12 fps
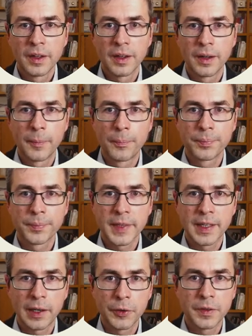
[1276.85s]

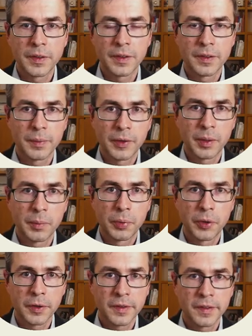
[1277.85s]
Count is very
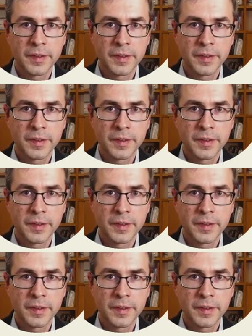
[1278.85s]
important.